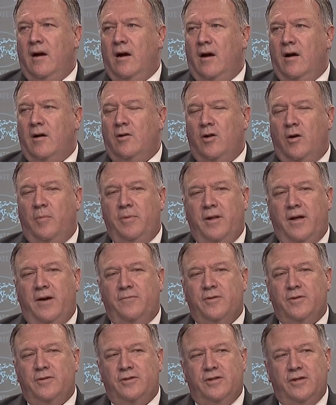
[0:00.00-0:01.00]
Our global
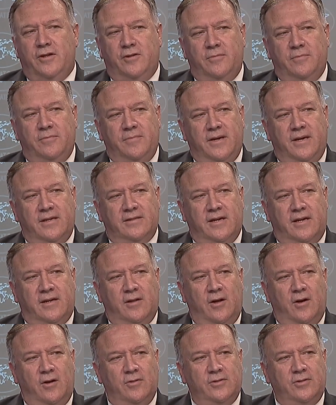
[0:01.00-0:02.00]
efforts, too, as I
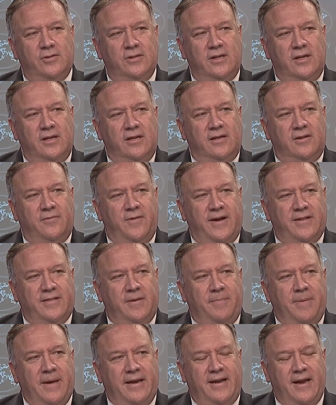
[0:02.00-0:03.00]
close, to fight the
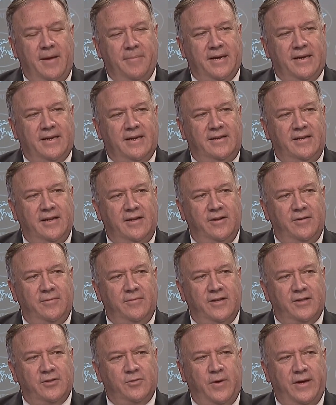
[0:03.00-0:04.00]
pandemic continue.
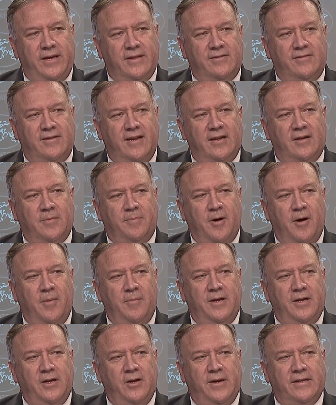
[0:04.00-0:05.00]
This week, the State
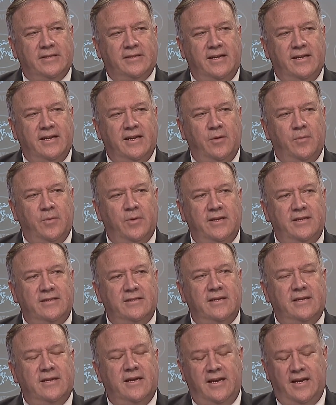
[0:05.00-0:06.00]
Department and USAID are
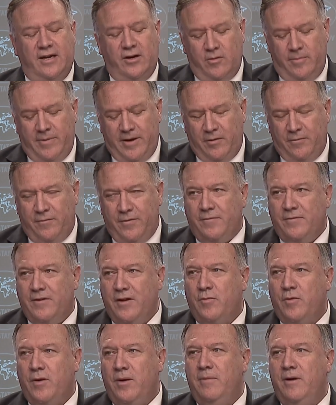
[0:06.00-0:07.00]
releasing an incremental
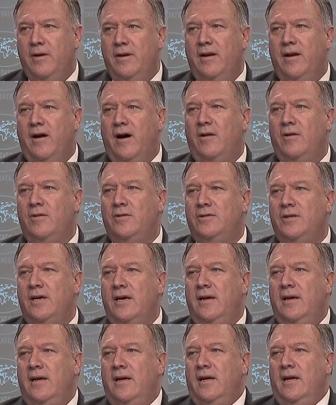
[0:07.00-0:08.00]
$53 million
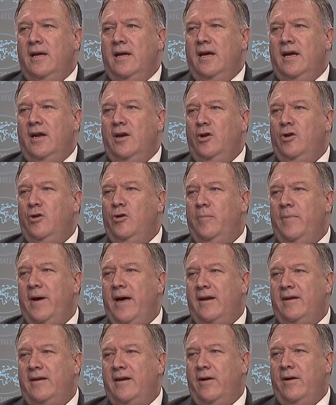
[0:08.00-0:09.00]
in new
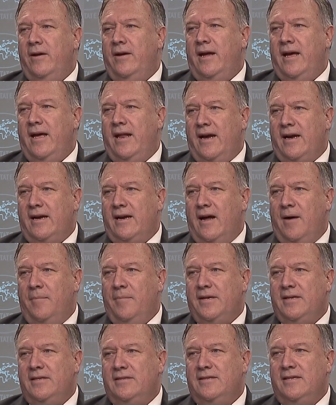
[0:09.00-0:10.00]
humanitarian and
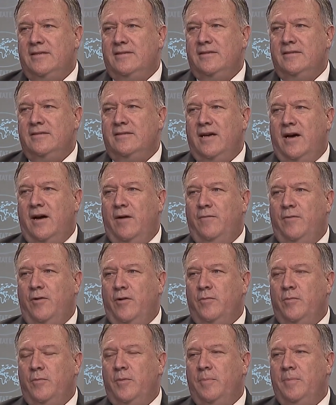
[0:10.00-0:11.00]
economic assistance to help
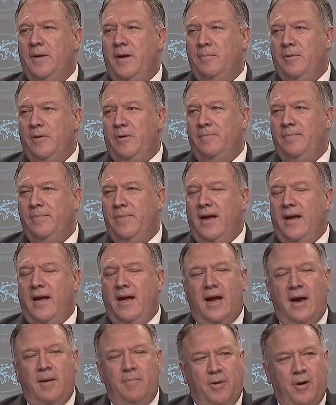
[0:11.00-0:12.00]
vulnerable people
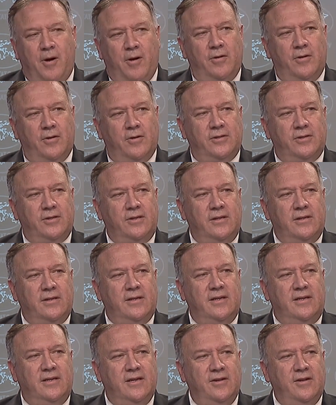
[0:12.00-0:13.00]
and partners
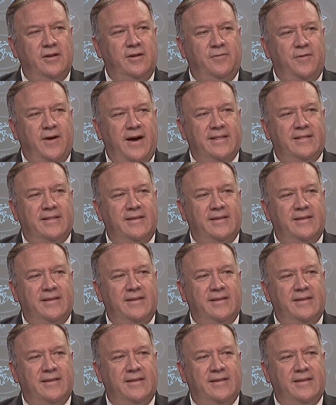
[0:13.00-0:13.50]
continue to fight